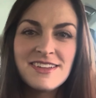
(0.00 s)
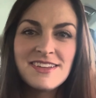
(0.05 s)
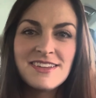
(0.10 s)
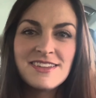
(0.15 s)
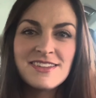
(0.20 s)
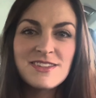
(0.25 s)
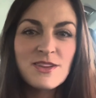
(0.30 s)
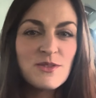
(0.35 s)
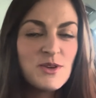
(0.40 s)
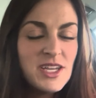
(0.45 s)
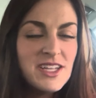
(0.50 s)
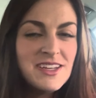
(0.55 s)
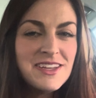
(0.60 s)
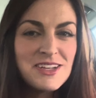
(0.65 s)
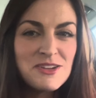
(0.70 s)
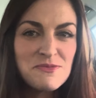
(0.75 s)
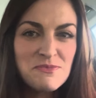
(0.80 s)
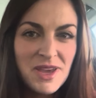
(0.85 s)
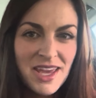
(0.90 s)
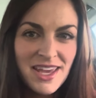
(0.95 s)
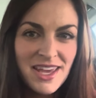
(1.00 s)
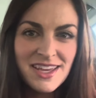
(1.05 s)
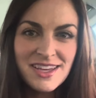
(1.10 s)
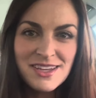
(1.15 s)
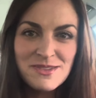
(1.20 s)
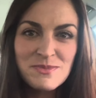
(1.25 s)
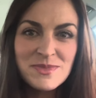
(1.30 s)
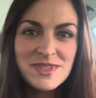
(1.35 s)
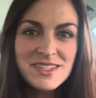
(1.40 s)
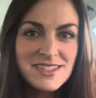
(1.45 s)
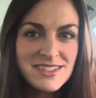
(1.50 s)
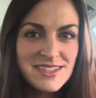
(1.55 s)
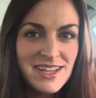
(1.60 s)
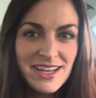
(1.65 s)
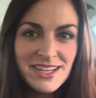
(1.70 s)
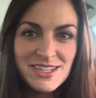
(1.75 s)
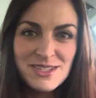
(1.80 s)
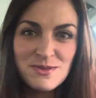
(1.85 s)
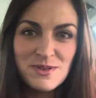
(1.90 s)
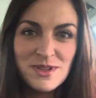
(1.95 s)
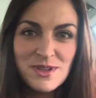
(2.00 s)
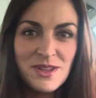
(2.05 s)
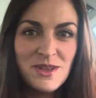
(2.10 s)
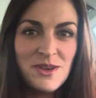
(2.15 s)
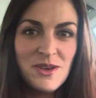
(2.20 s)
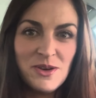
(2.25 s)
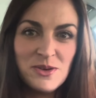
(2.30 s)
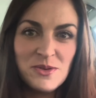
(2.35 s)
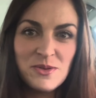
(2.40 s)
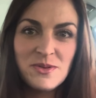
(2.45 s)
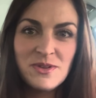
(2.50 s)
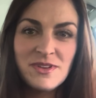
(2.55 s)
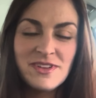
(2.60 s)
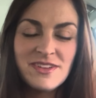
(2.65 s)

So He didn't make mistakes with you.